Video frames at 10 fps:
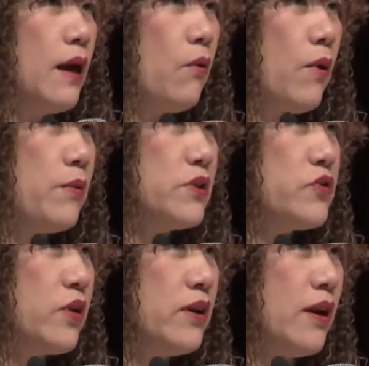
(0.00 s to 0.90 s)
when we
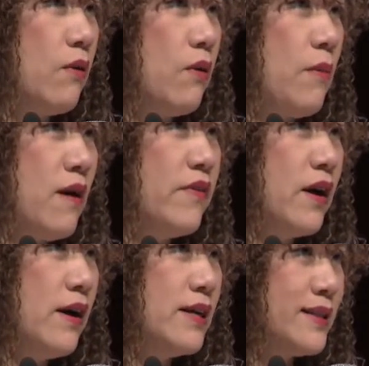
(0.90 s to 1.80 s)
started our
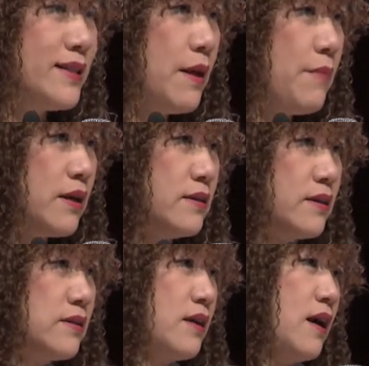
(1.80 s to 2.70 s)
Marvell as a
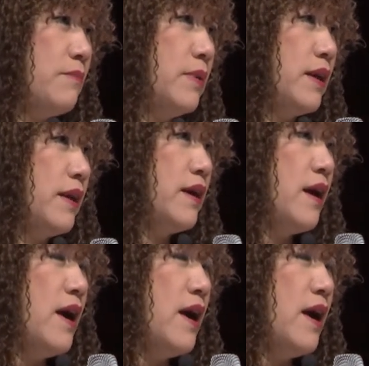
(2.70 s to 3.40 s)
semiconductor company,